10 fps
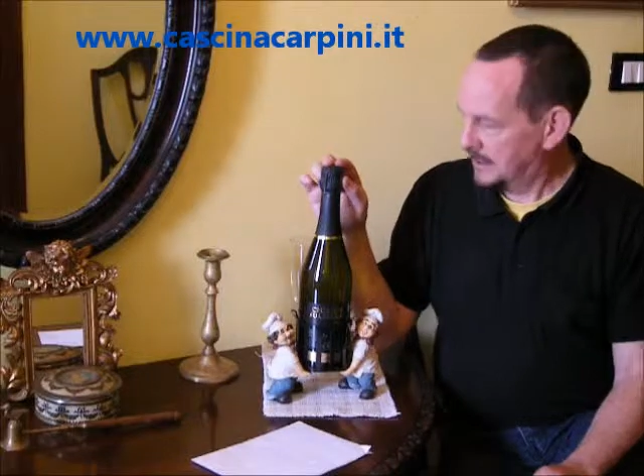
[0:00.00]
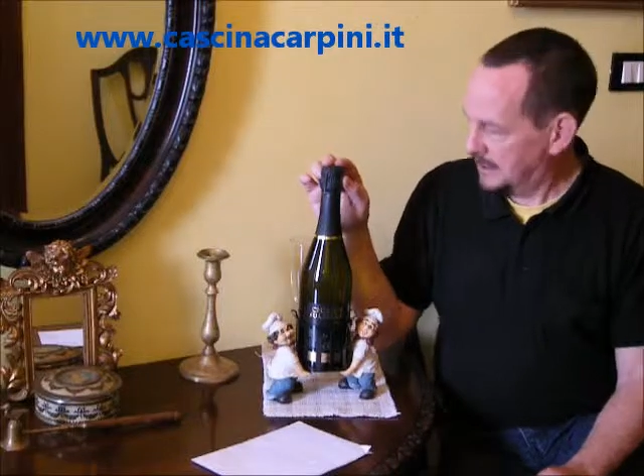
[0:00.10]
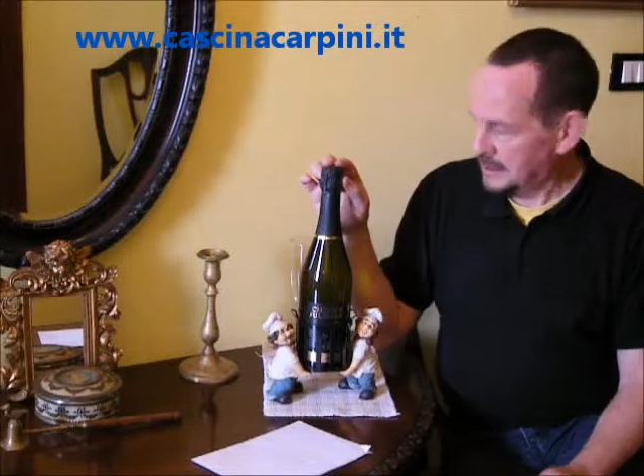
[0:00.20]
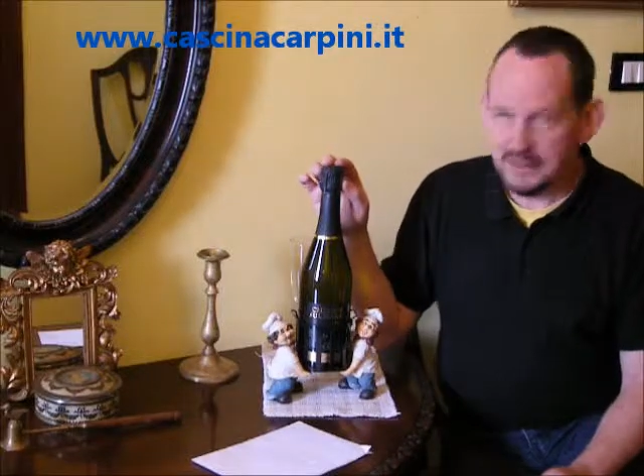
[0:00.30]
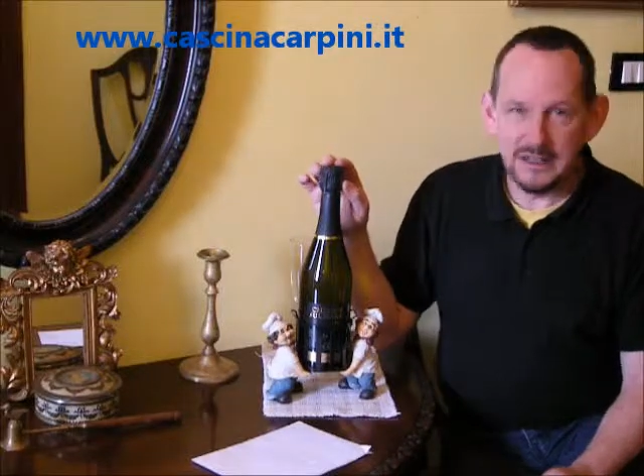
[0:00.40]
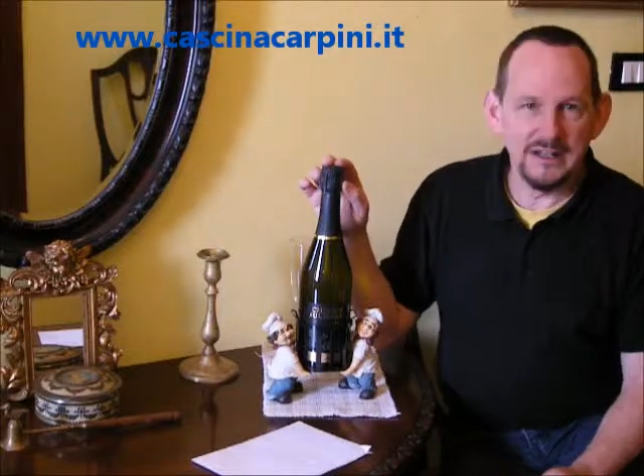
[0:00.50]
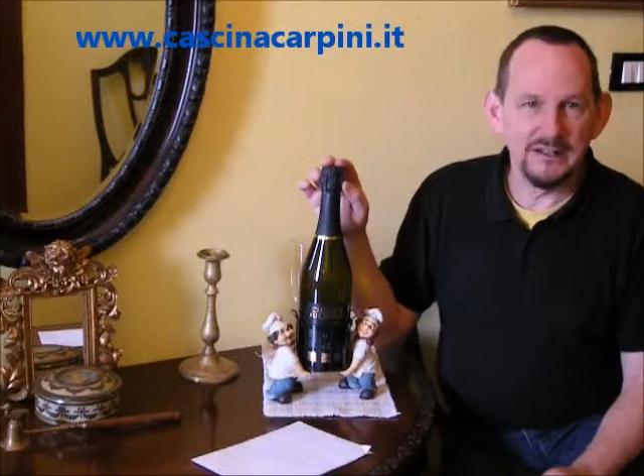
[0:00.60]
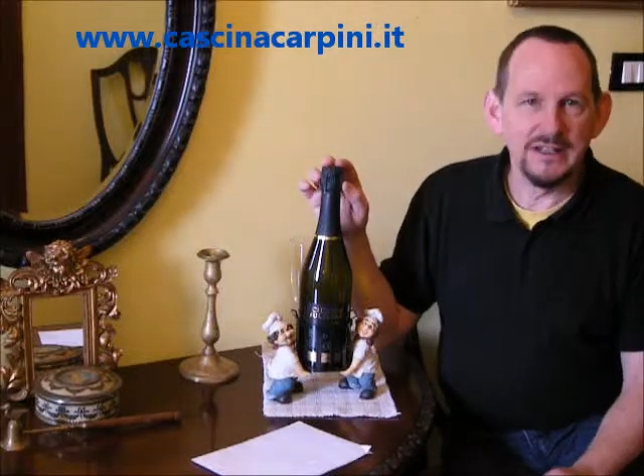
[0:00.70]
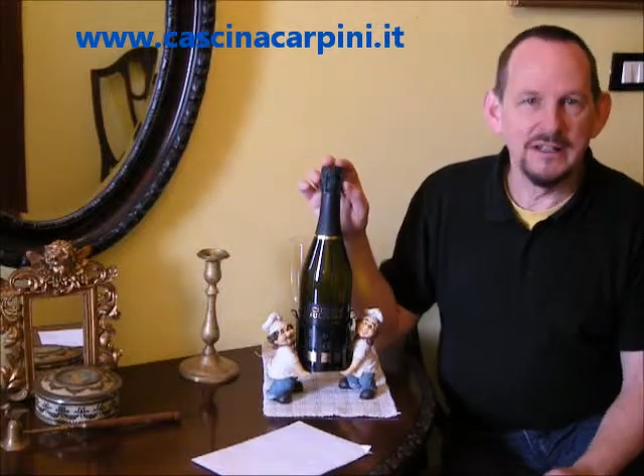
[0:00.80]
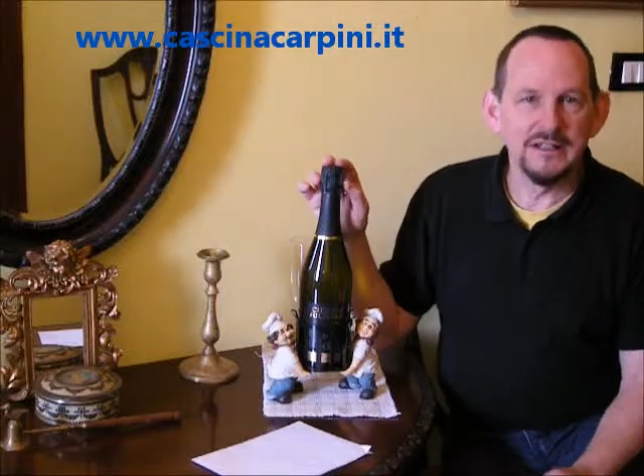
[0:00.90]

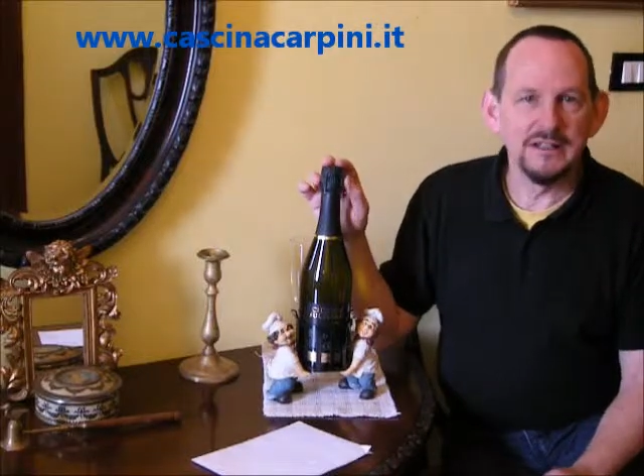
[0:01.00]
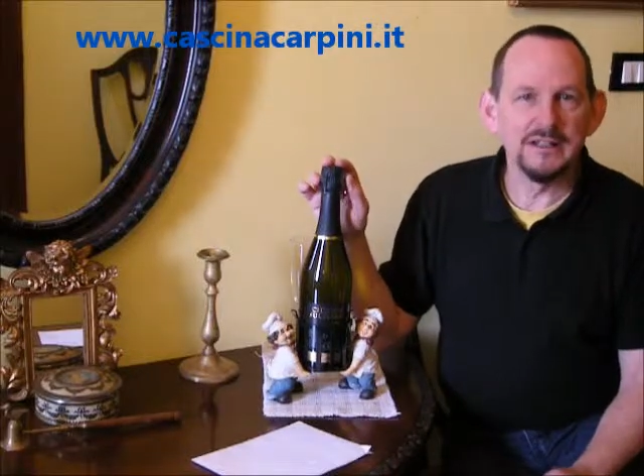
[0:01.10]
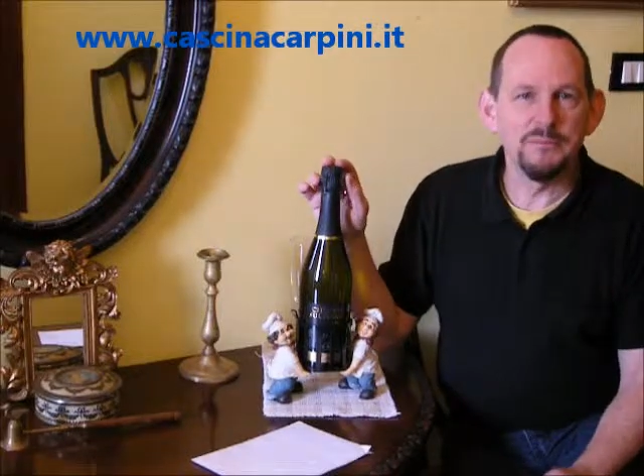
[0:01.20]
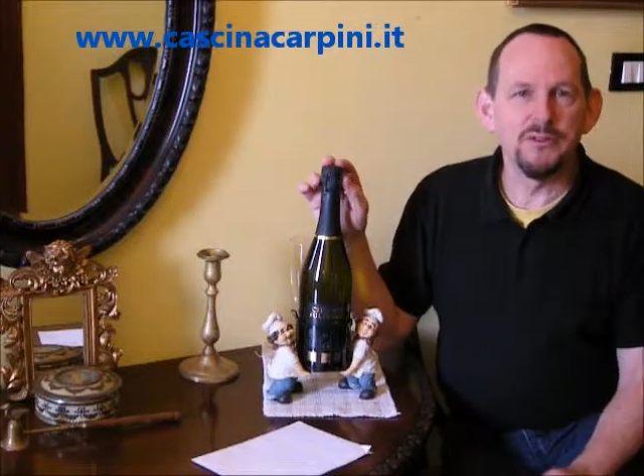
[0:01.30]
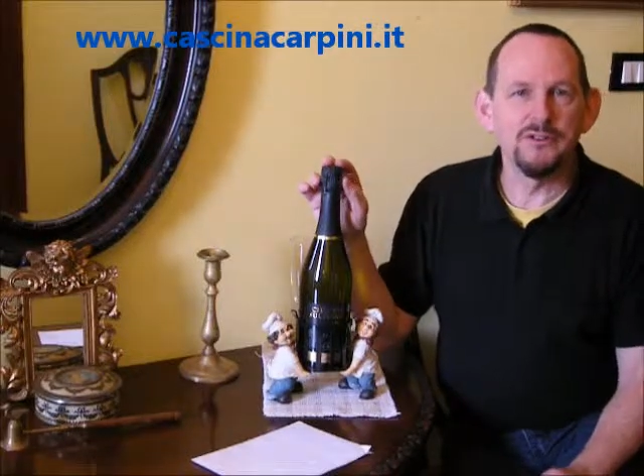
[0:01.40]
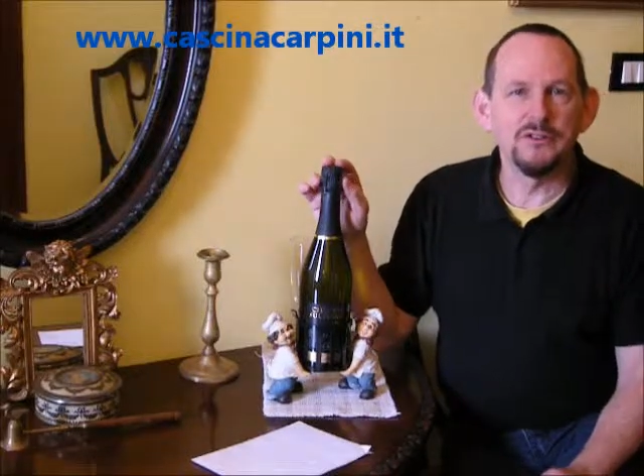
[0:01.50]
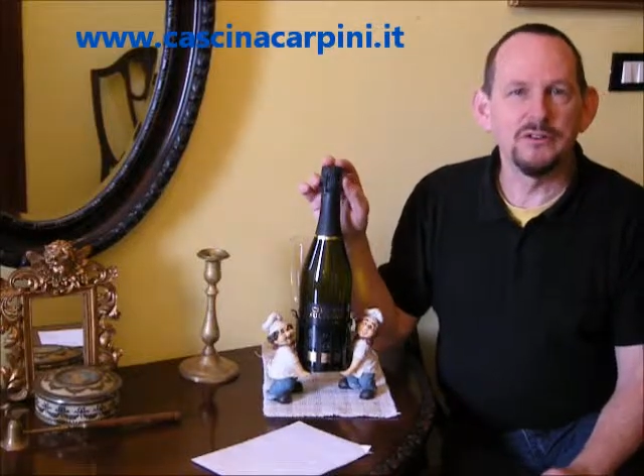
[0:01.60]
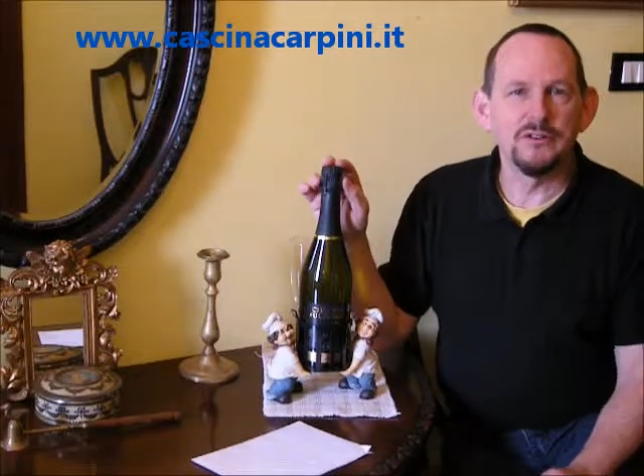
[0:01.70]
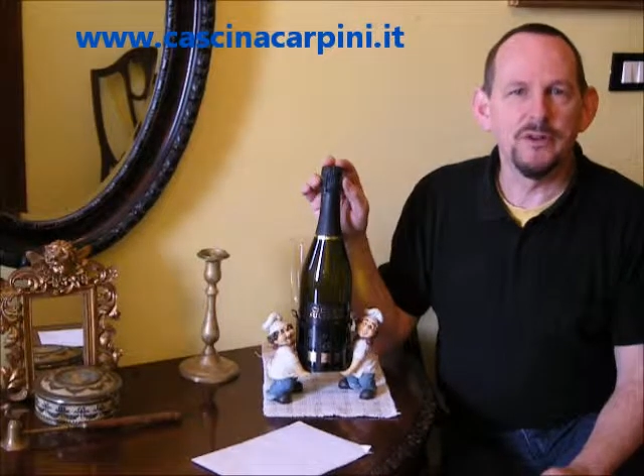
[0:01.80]
there in Pozzol